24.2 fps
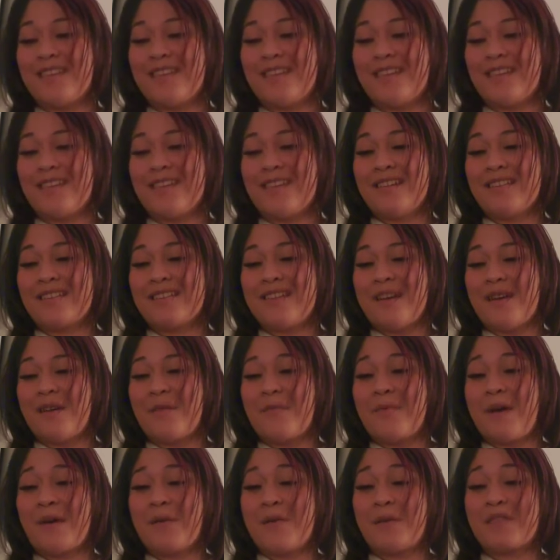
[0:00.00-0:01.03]
it's not
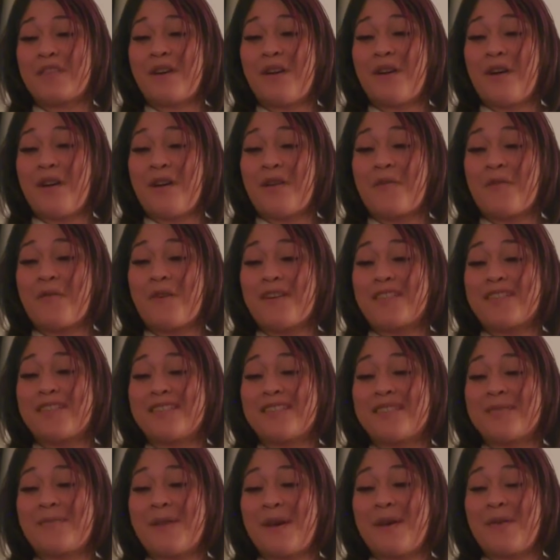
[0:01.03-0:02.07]
about what the heart wants,
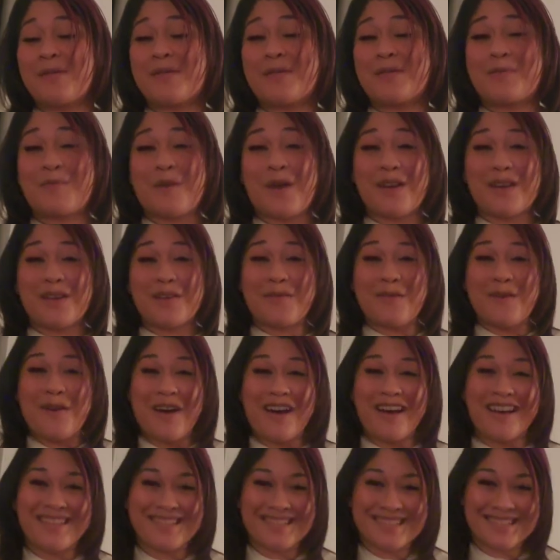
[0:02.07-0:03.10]
it's about what the body
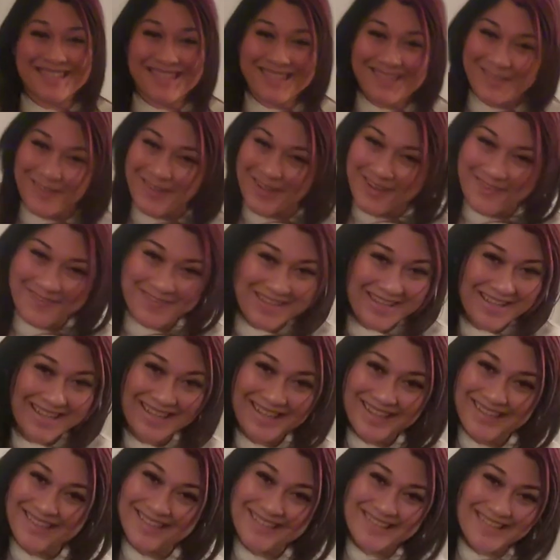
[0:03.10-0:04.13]
wants.
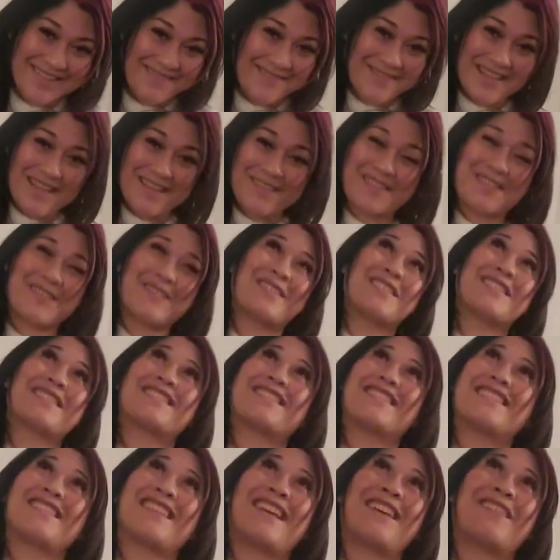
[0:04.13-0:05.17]
Sometimes you
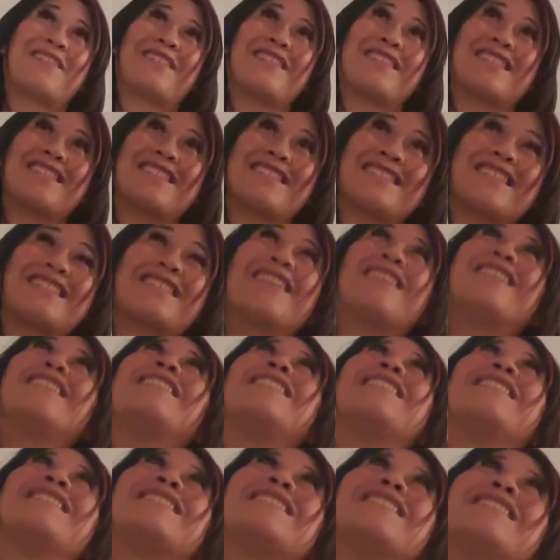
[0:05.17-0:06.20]
just need that release. No,